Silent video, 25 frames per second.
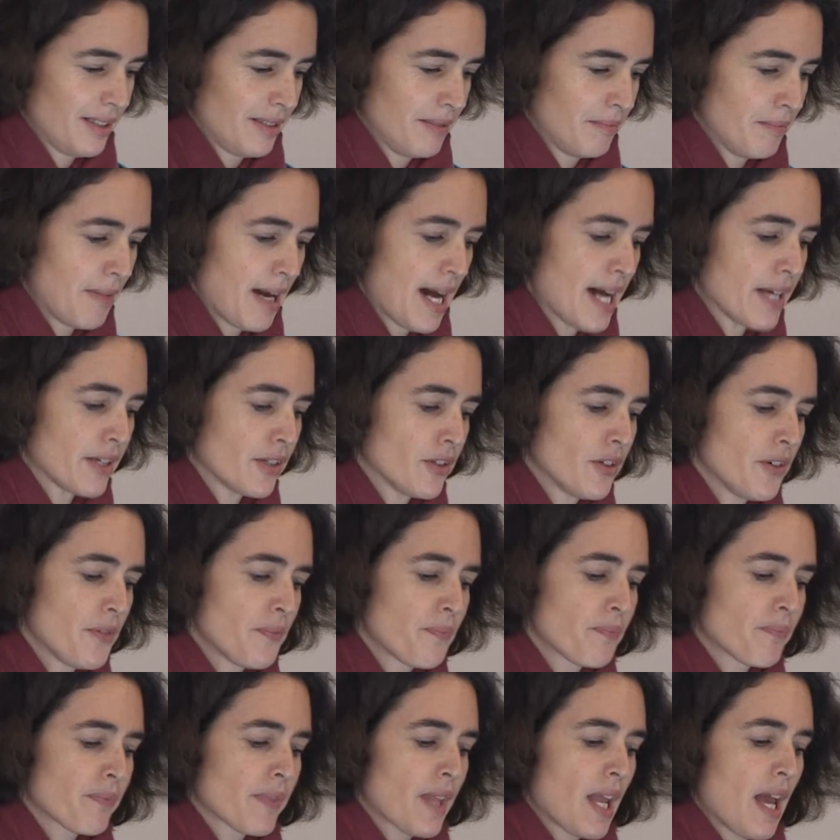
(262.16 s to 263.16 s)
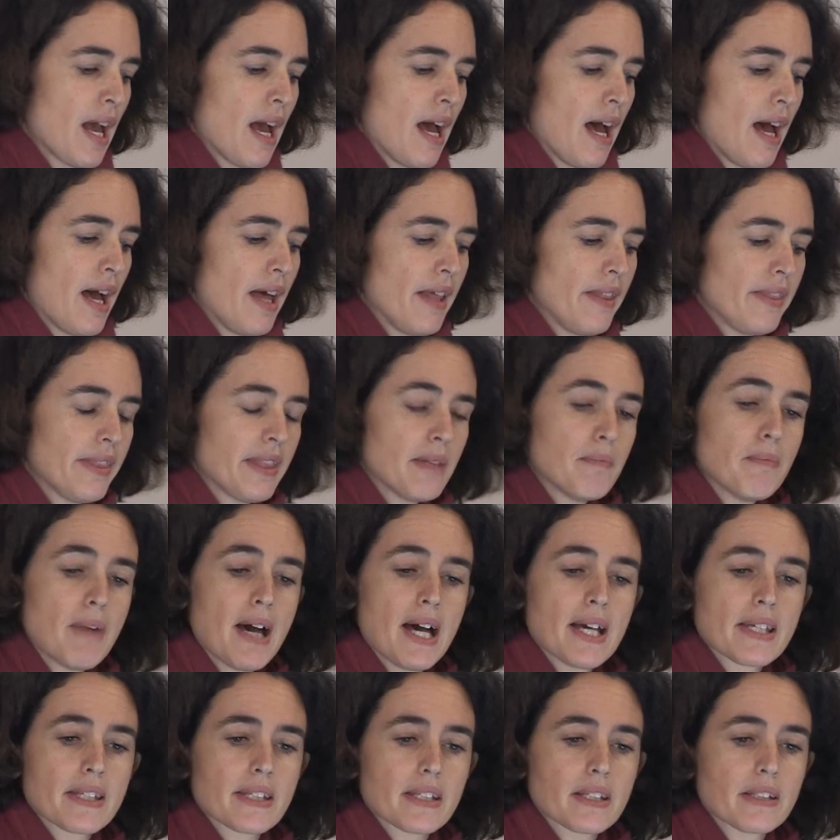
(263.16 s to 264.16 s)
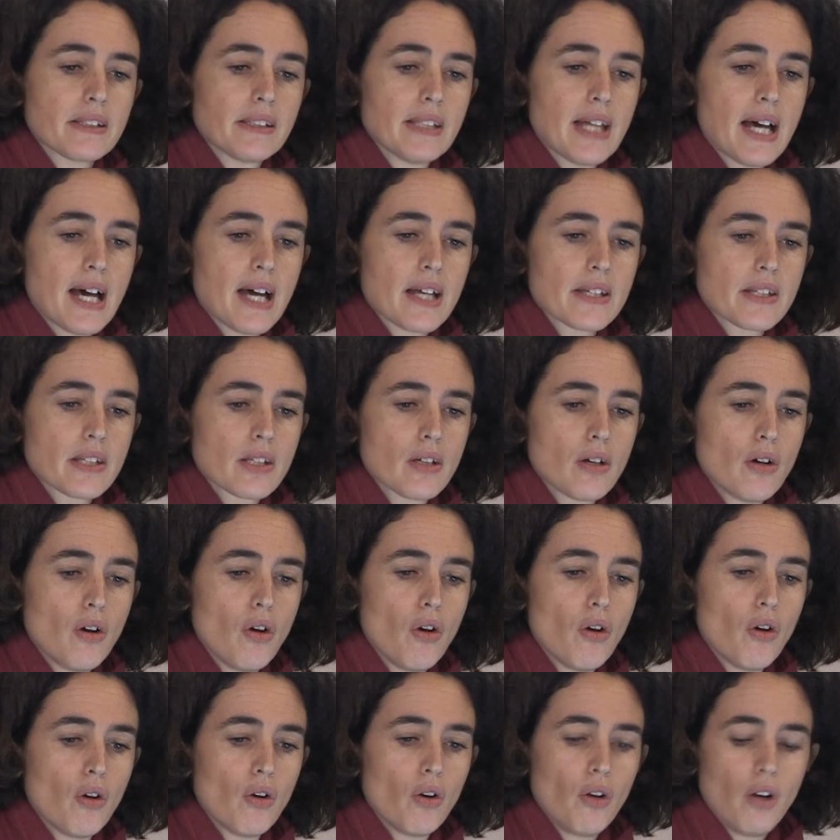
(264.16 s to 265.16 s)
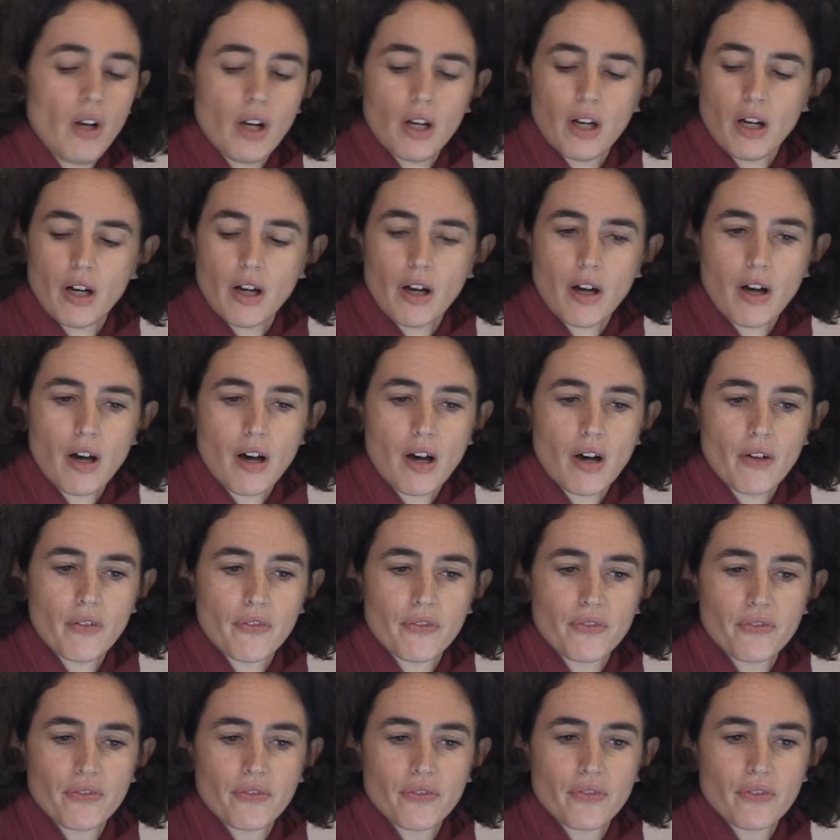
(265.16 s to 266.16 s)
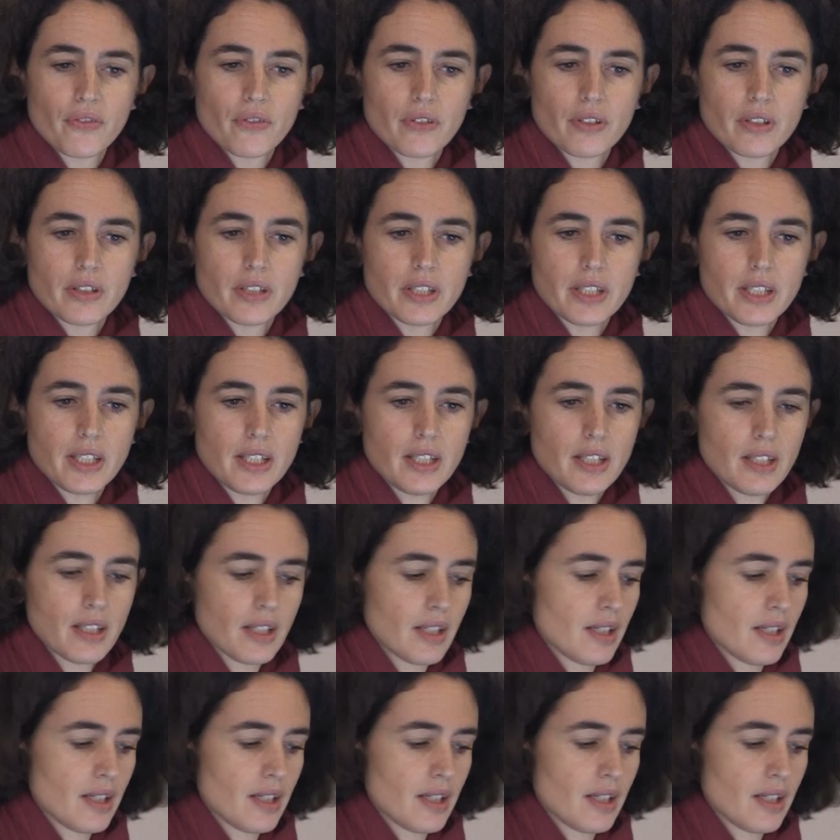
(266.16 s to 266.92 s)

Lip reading: Mario, and the mask does all of the